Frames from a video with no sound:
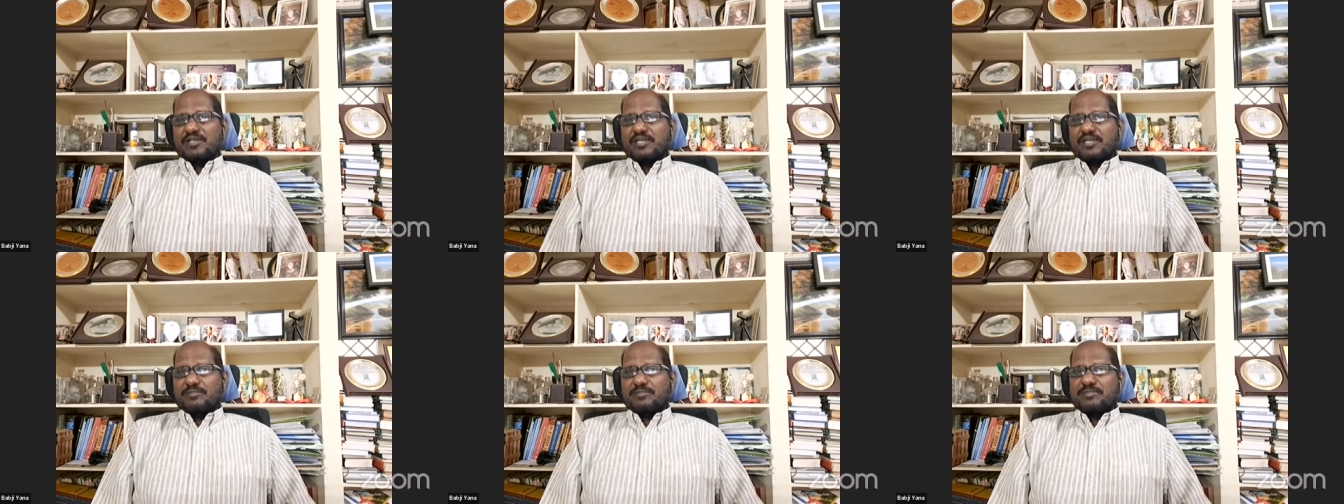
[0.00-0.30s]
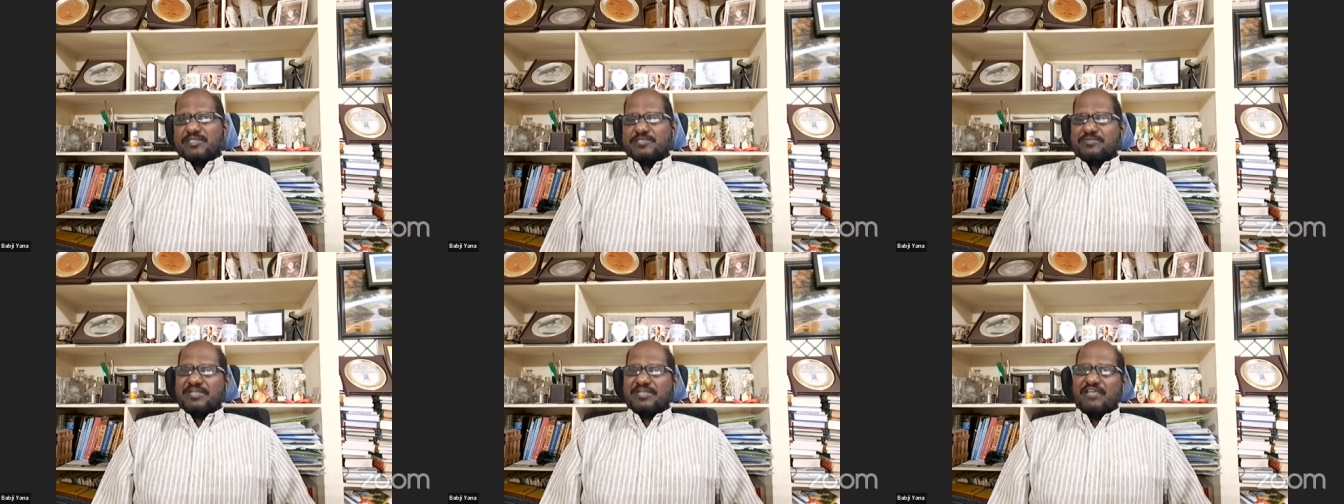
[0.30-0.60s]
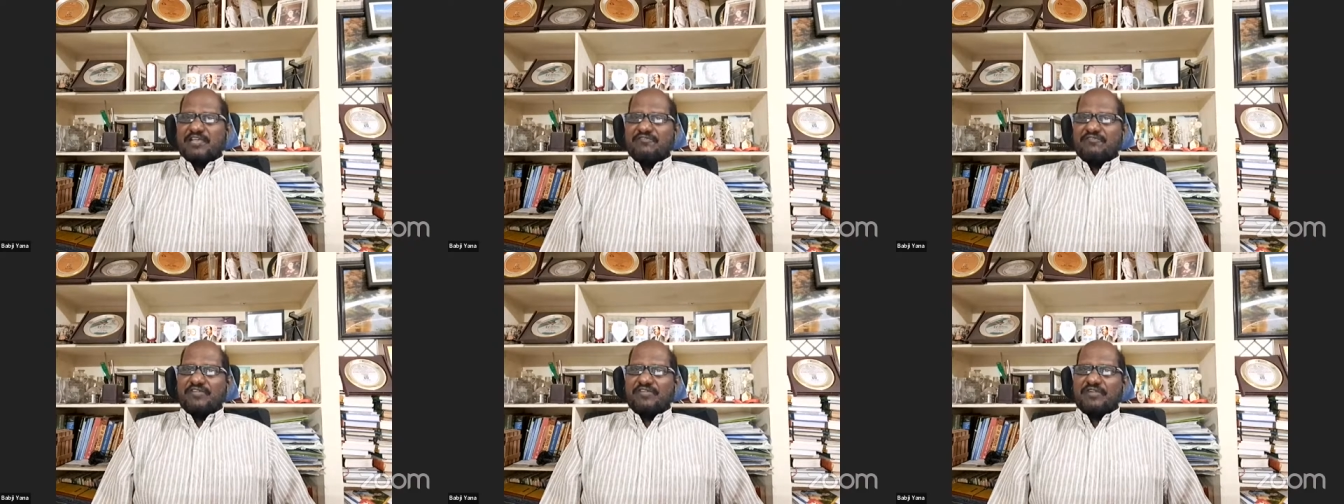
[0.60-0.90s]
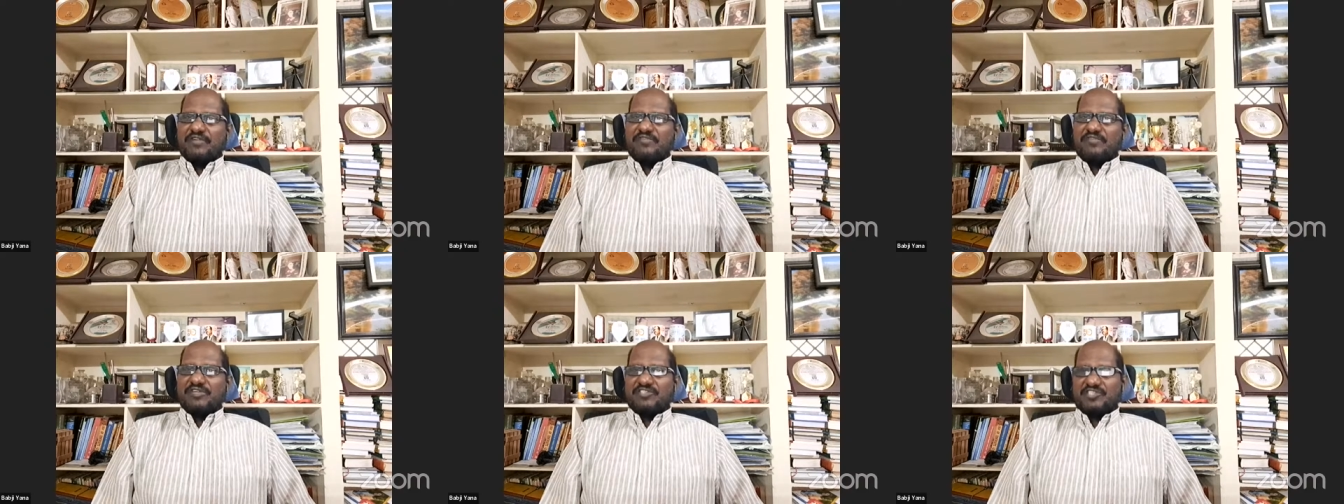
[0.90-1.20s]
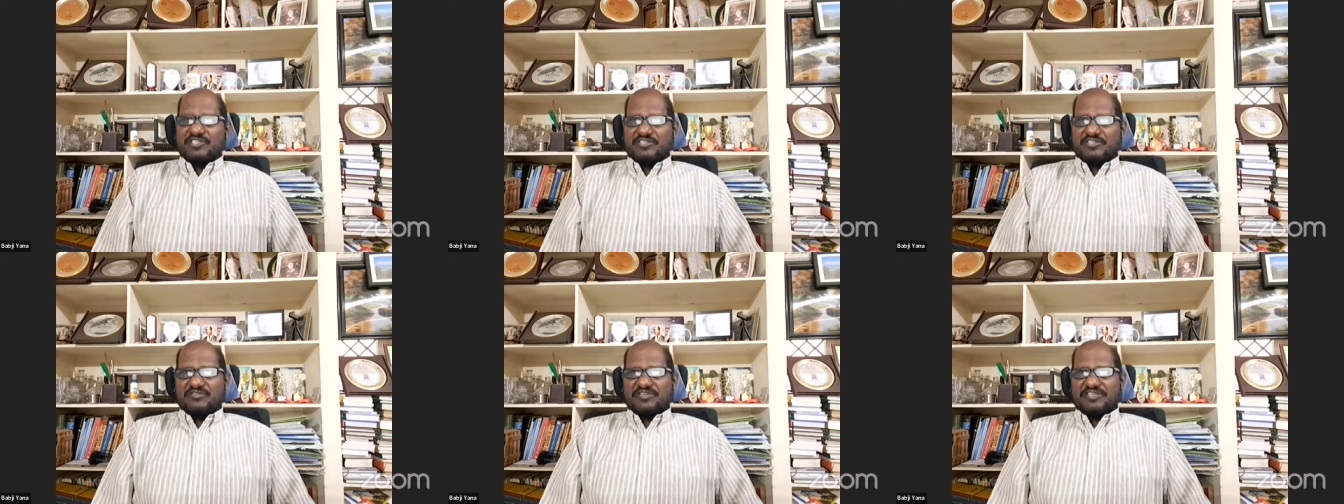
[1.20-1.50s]
It must be a win-win
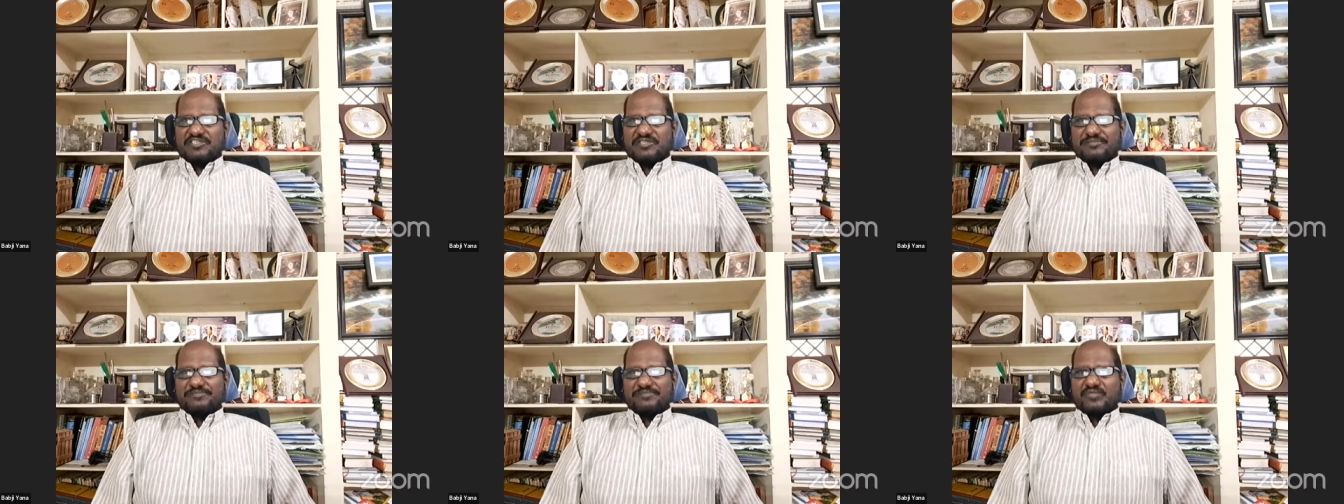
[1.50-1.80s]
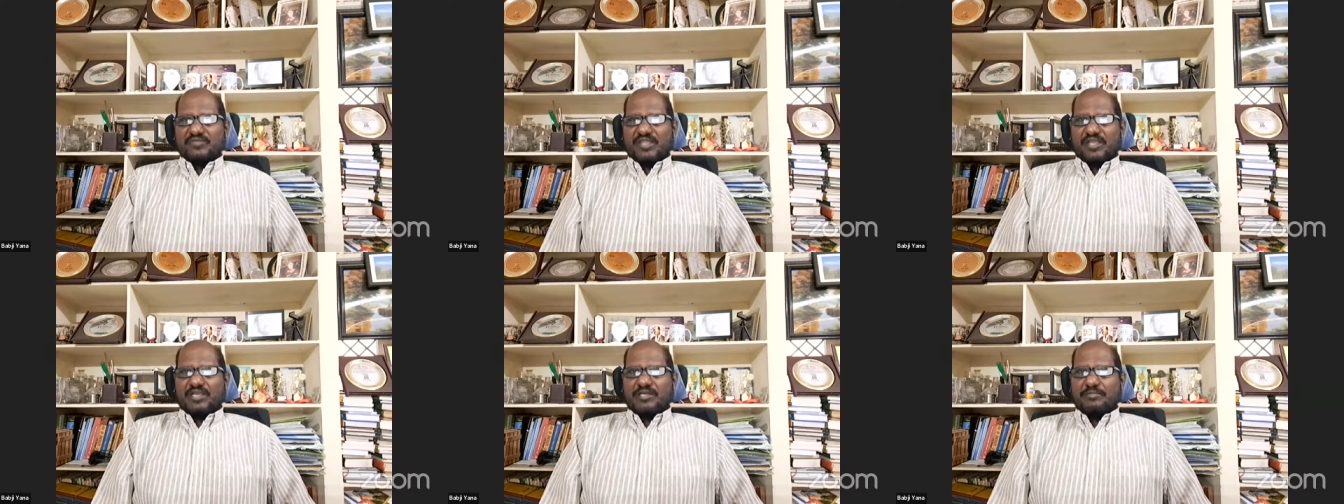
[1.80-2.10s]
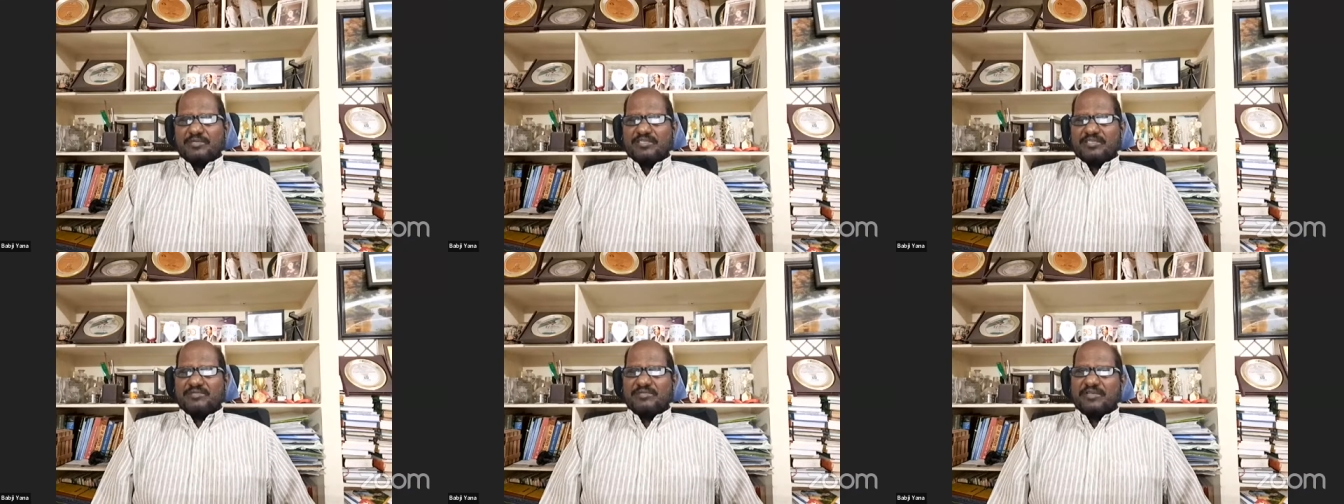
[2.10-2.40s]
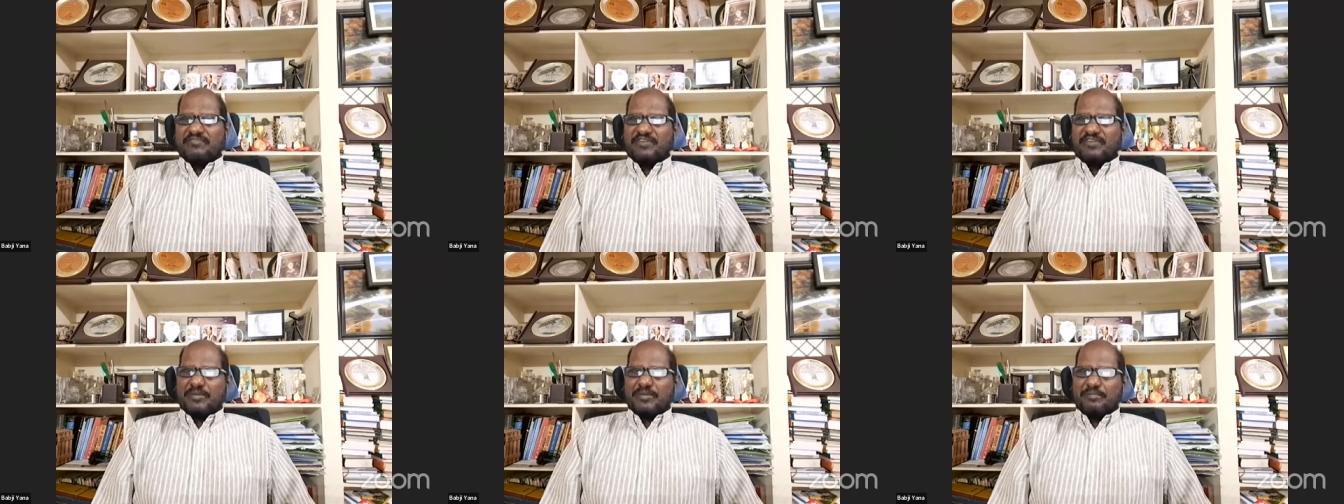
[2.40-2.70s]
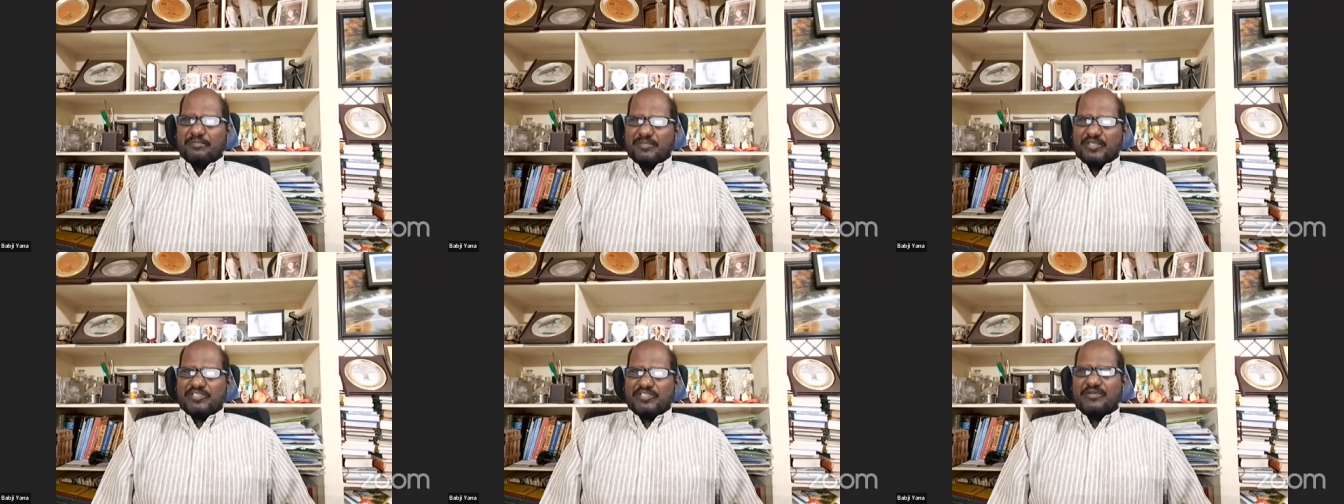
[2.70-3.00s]
situation. It must be
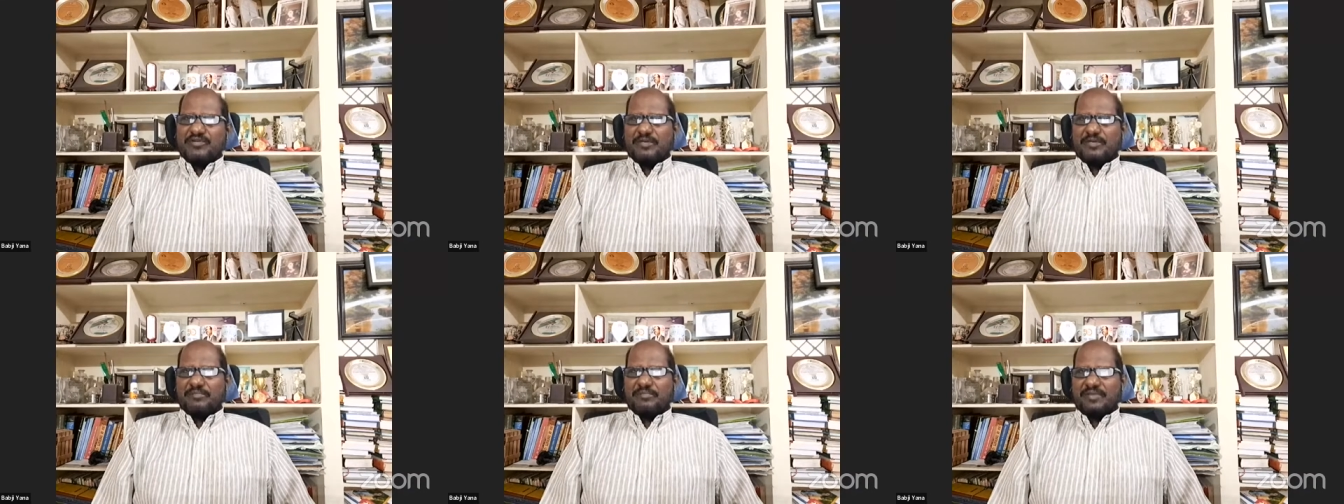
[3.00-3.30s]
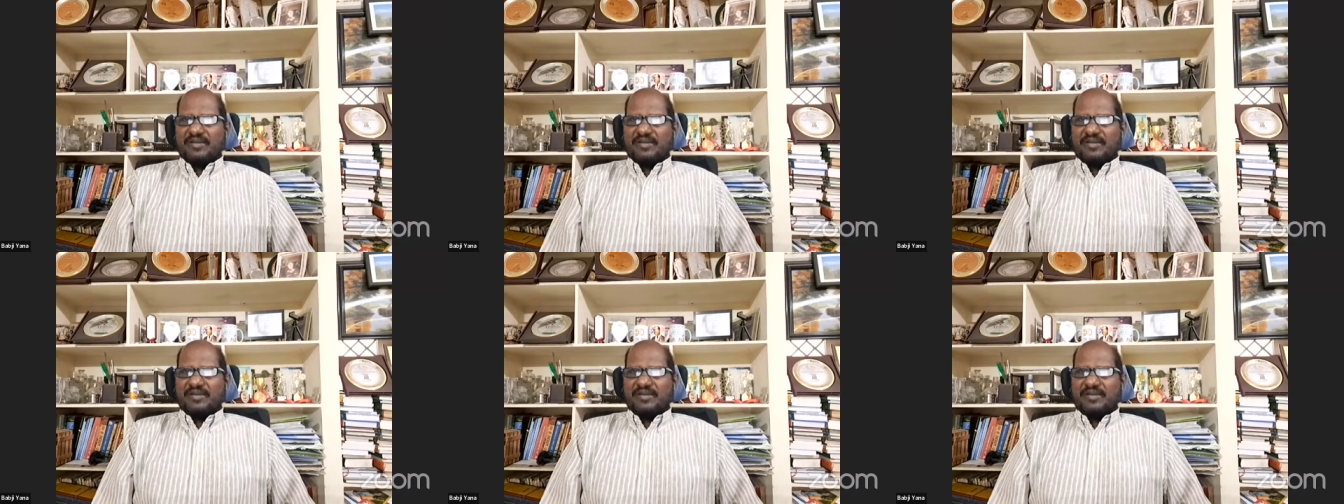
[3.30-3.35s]
for mutual